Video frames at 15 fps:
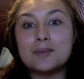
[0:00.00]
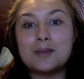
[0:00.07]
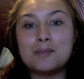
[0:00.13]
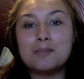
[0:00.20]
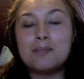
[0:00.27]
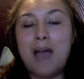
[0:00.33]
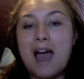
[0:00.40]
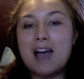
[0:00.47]
We
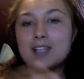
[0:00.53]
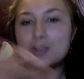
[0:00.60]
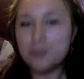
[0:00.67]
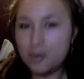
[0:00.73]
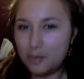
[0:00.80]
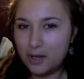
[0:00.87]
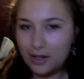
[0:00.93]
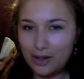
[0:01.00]
pass
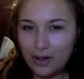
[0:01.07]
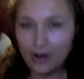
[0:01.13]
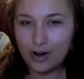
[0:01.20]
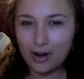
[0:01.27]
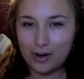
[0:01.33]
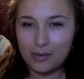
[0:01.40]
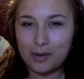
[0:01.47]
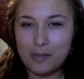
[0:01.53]
what we
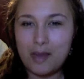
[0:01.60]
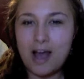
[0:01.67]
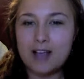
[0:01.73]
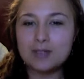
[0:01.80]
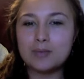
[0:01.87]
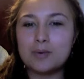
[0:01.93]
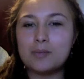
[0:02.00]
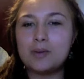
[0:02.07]
learn, we
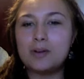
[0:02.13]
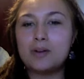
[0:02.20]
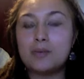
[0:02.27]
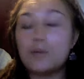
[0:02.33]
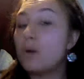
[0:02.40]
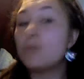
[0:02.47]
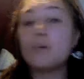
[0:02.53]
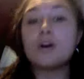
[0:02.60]
pass what
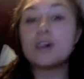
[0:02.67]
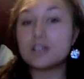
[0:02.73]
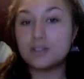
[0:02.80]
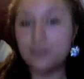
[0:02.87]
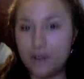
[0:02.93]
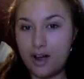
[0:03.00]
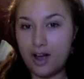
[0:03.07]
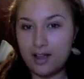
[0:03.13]
works
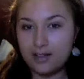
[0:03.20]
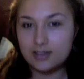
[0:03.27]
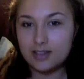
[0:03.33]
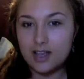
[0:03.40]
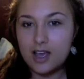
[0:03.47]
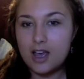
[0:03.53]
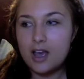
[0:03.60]
for us.